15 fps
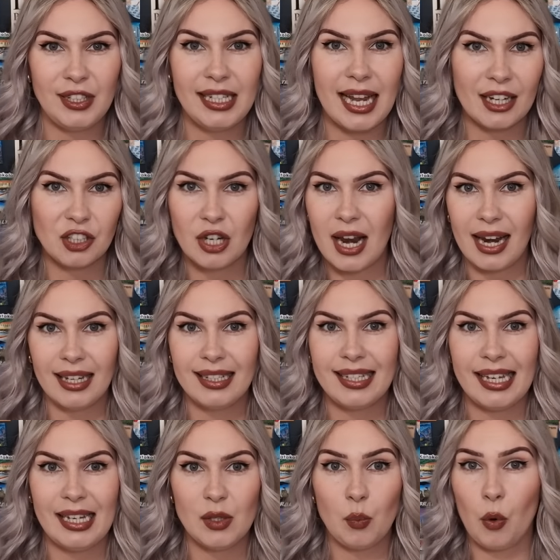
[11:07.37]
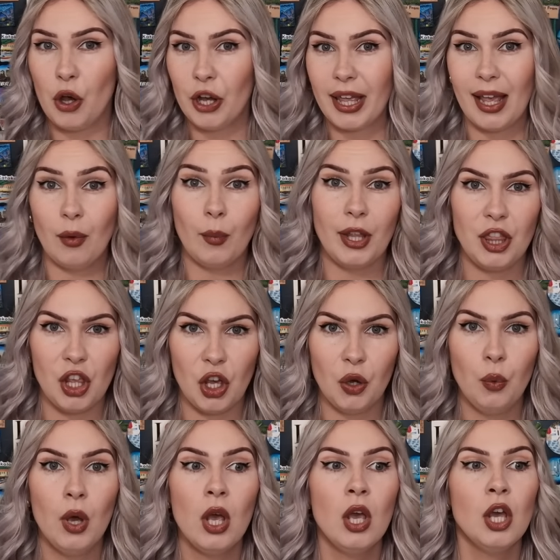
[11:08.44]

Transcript: nationalities working with you.